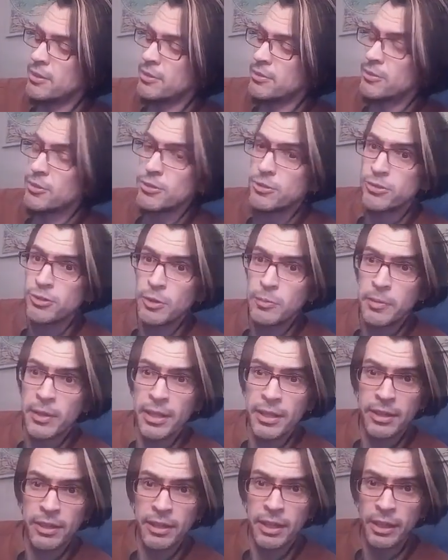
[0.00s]
There's so
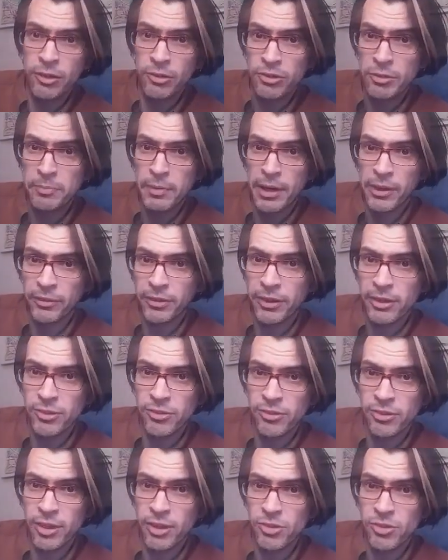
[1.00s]
many things about
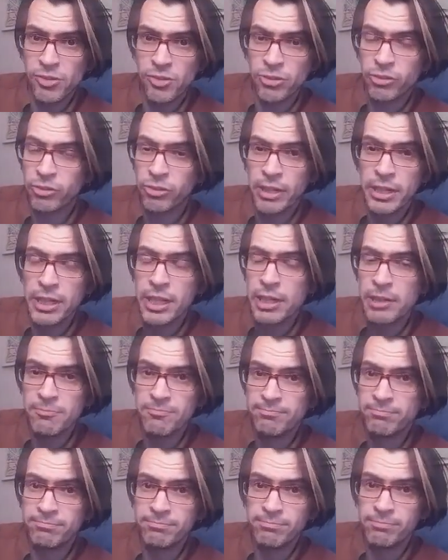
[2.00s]
this that
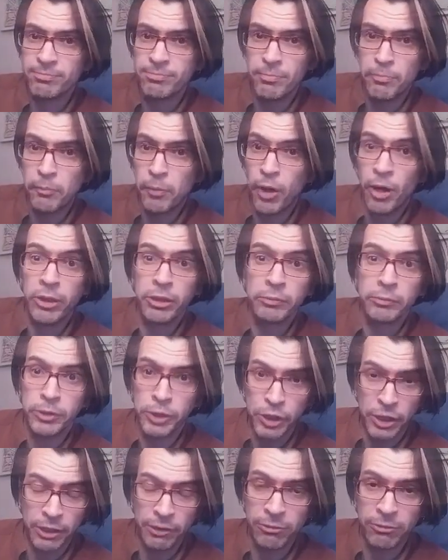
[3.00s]
scream bottom
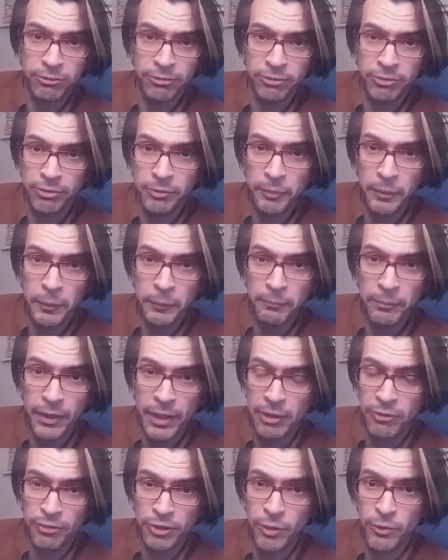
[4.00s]
shelf.
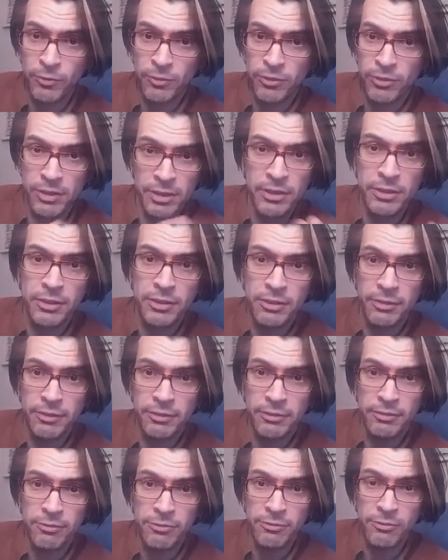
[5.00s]
If you didn't
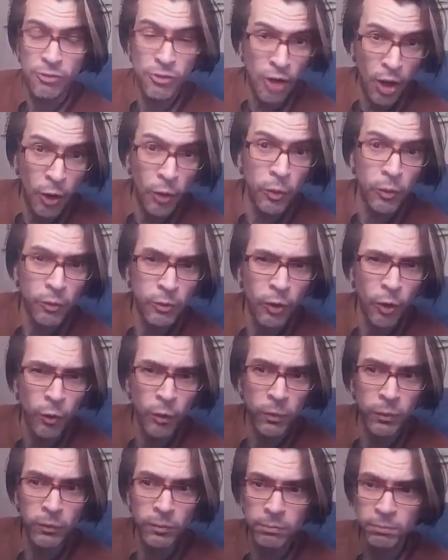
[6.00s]
know
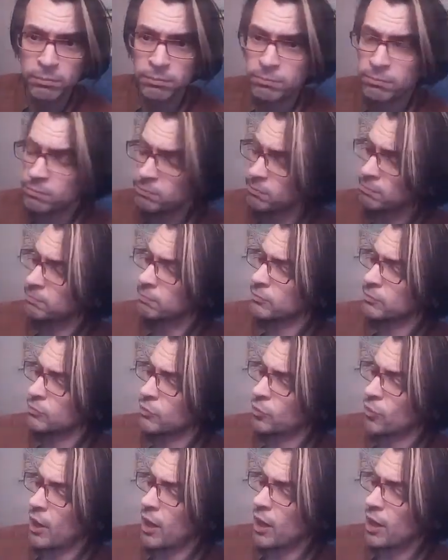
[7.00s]
Gold
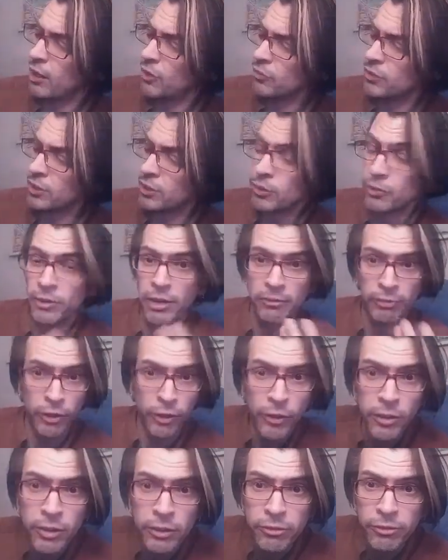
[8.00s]
Crown and you've never
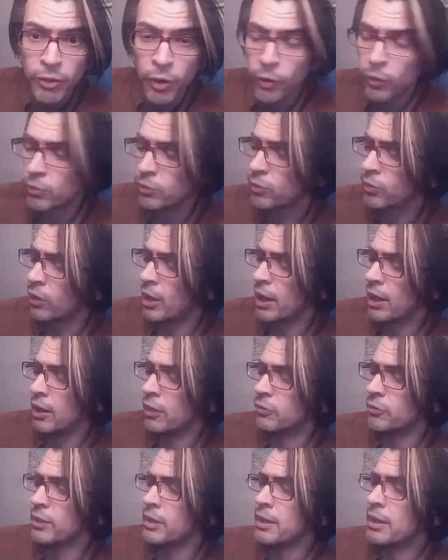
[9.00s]
heard of Gold
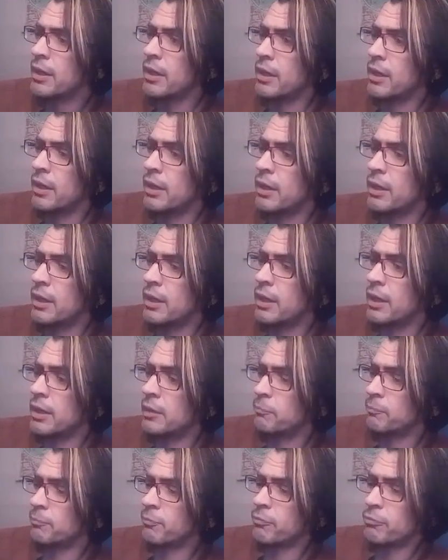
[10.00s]
Crown,
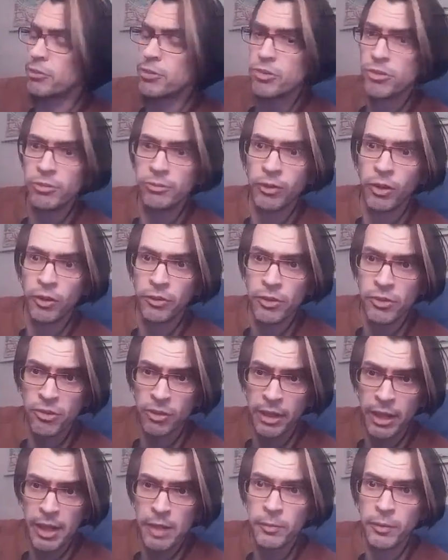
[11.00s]
first of all, this
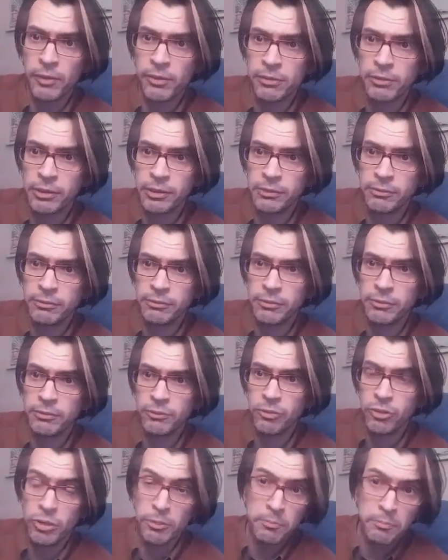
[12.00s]
label
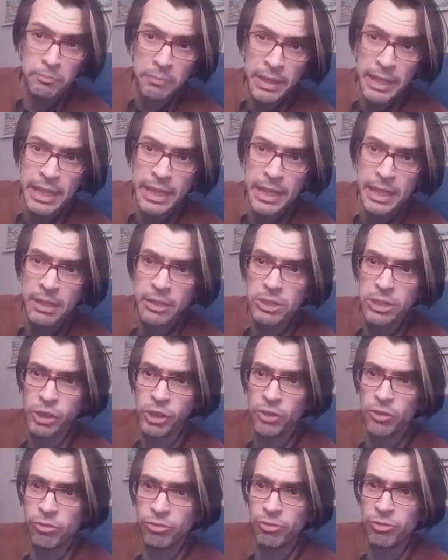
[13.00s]
to me
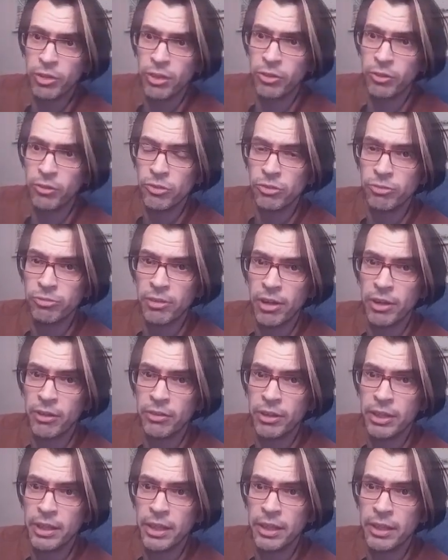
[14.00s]
just feels
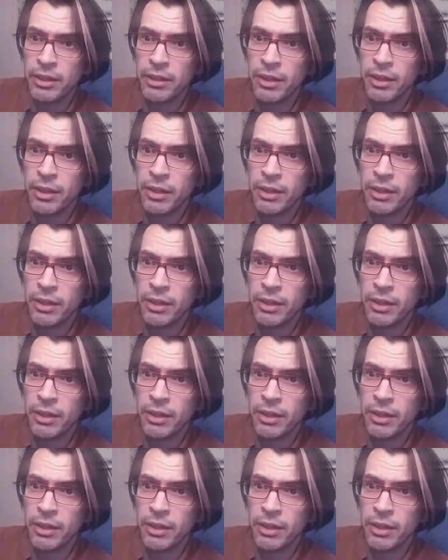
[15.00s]
very